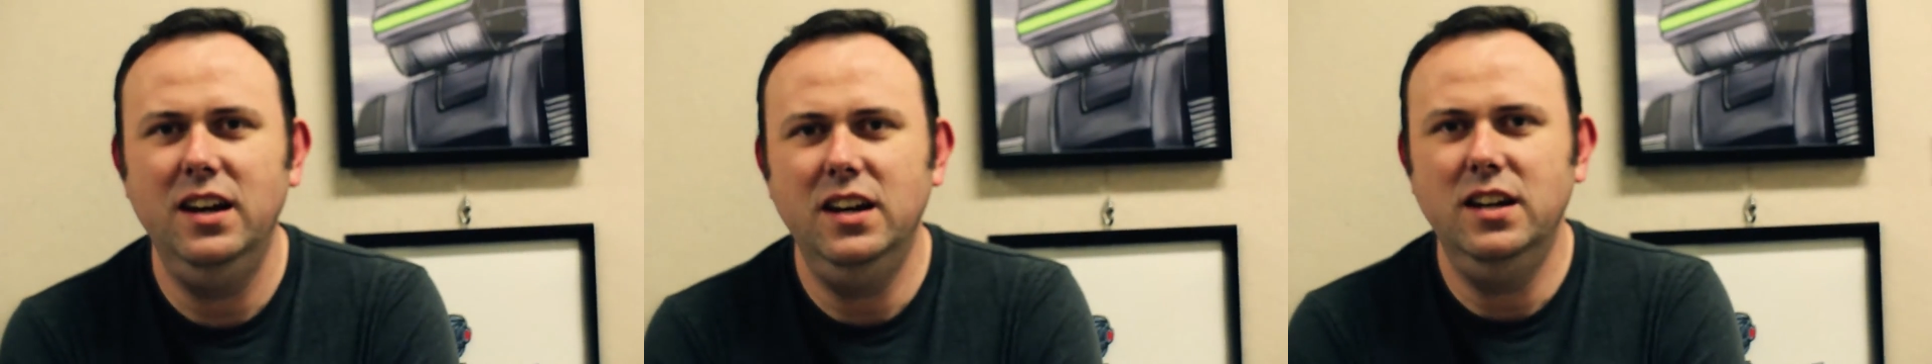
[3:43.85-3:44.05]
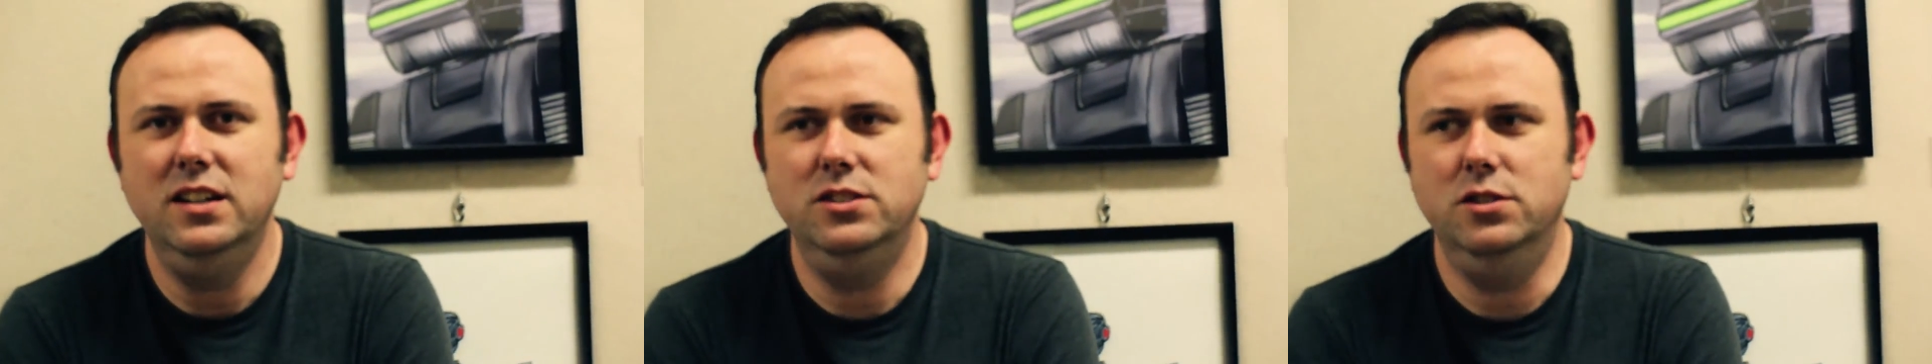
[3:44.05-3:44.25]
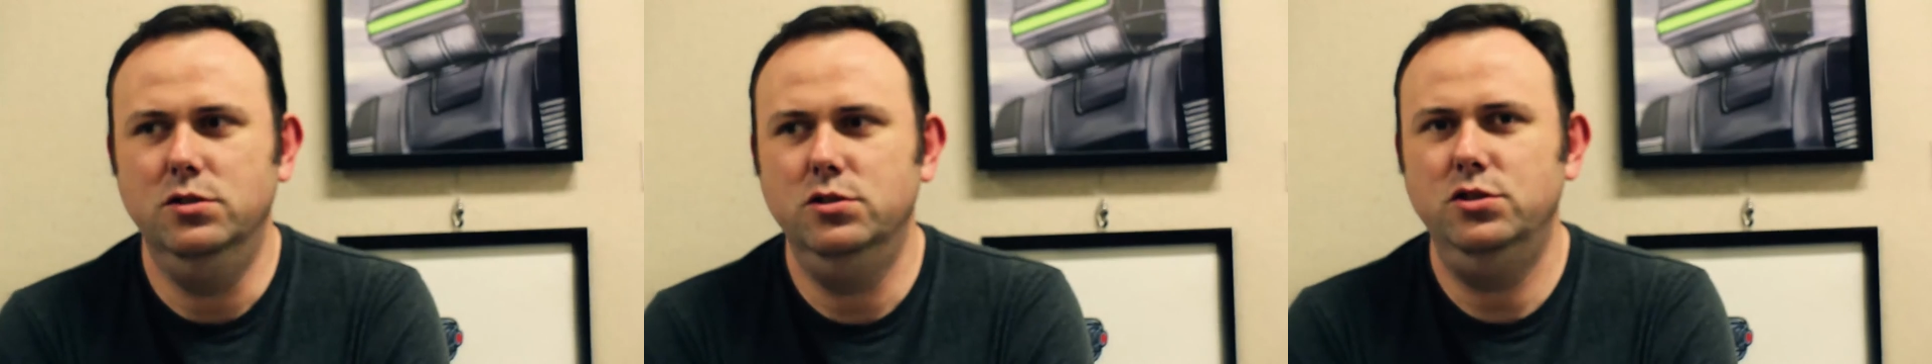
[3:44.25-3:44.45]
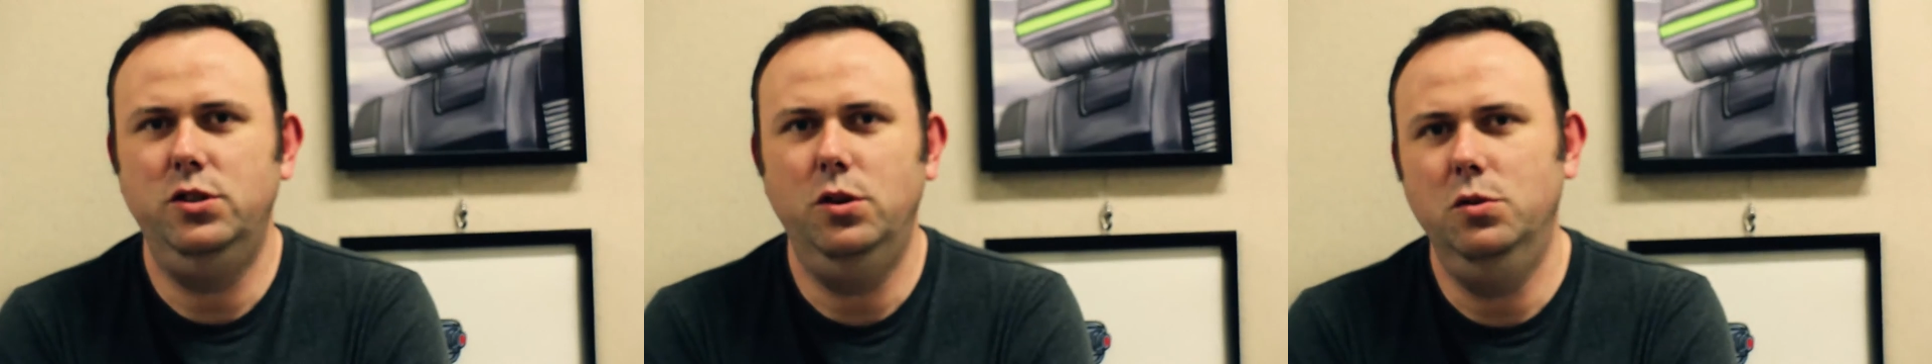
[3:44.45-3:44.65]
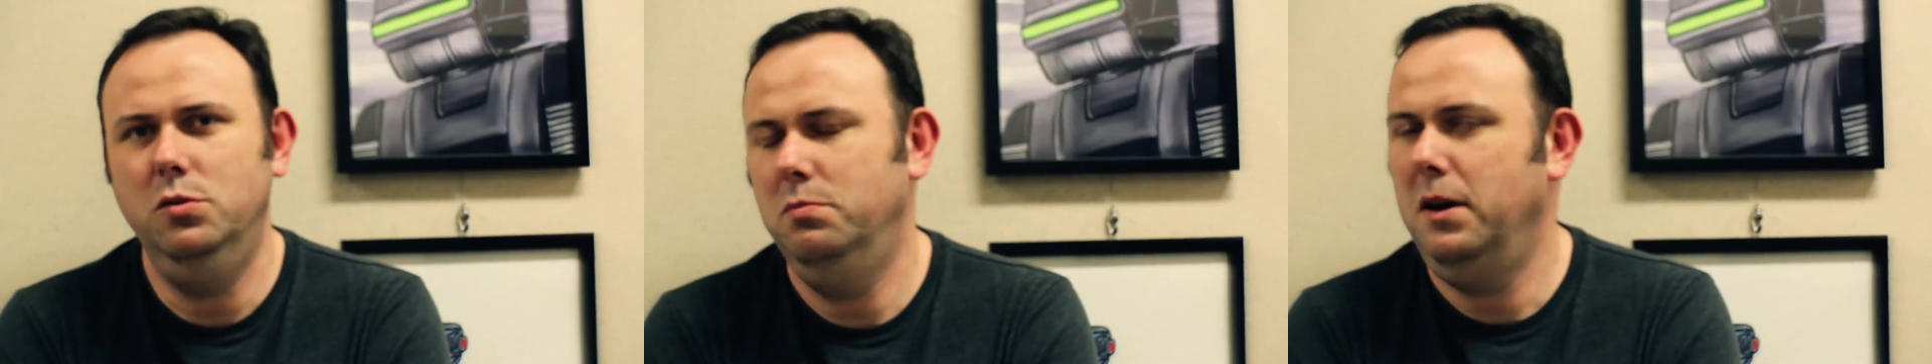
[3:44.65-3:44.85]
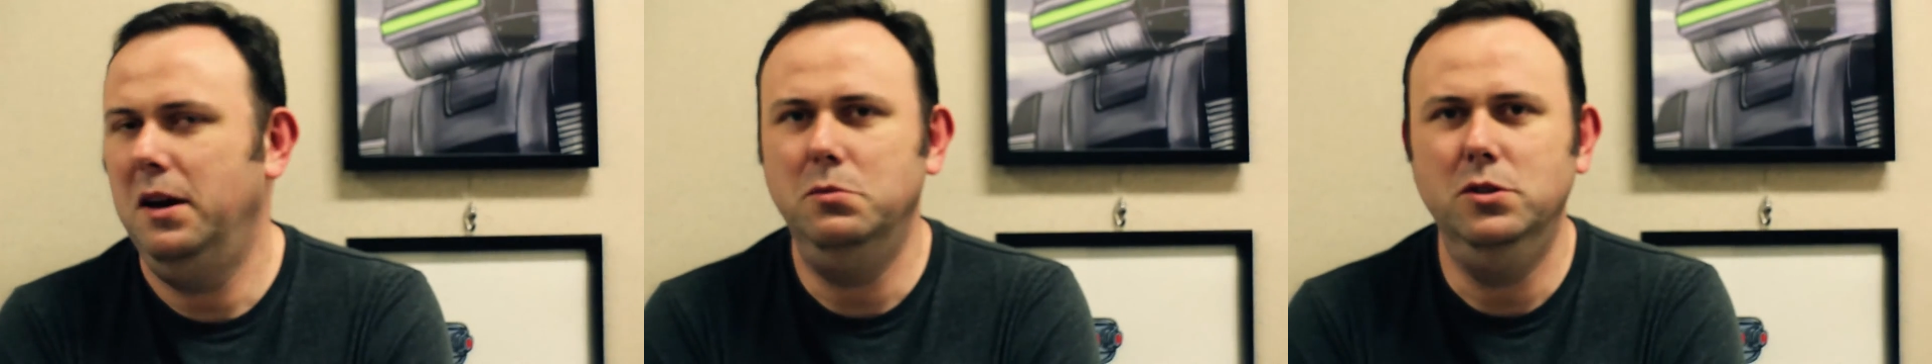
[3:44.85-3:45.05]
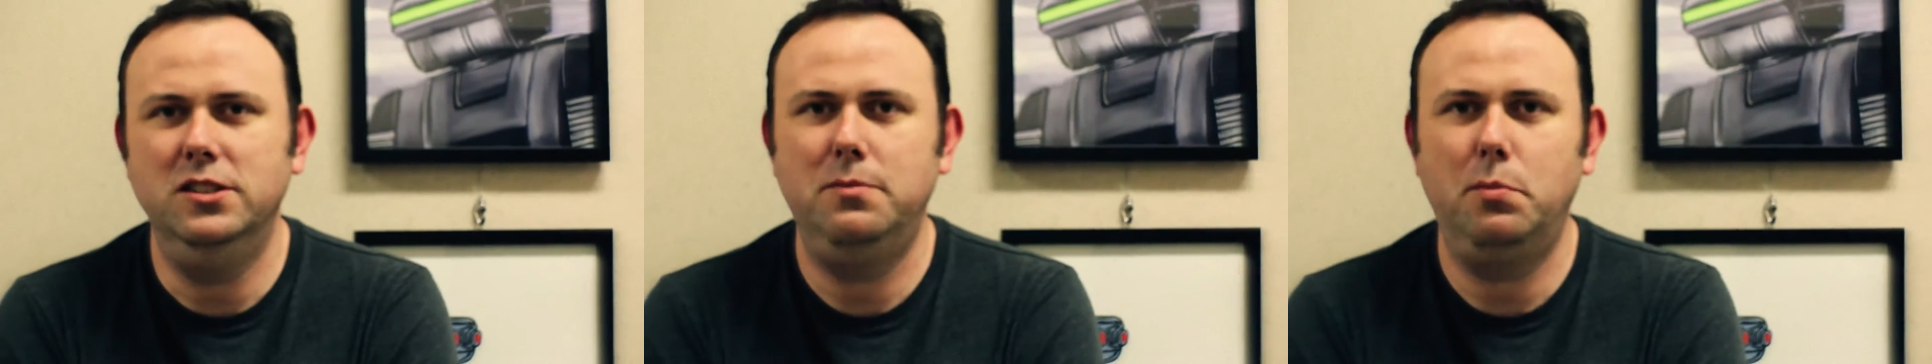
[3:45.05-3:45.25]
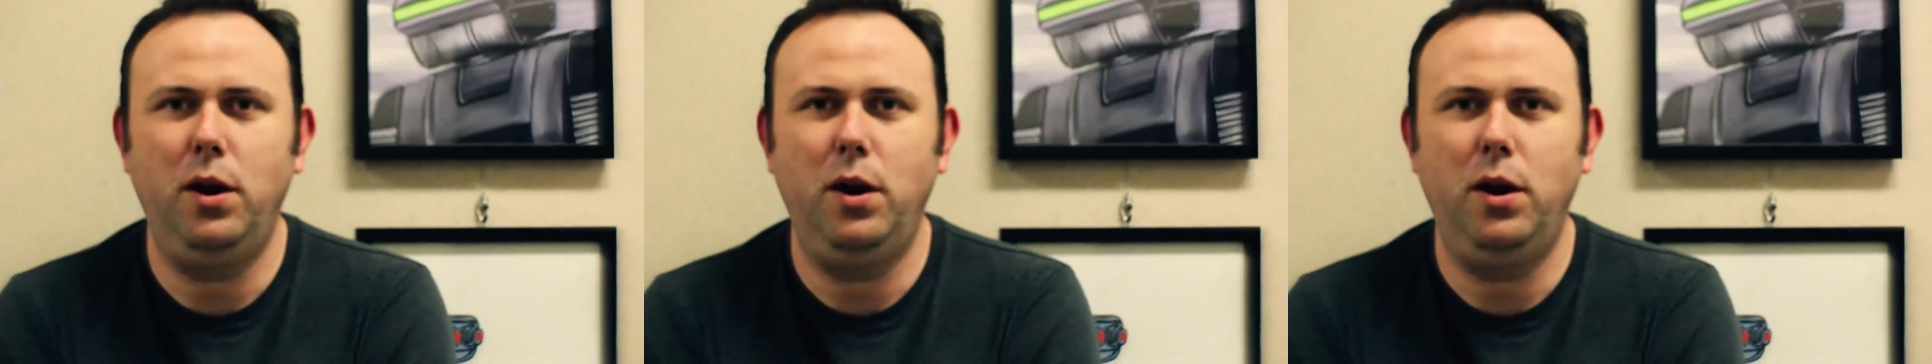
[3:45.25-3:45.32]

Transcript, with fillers: sure, so there's no published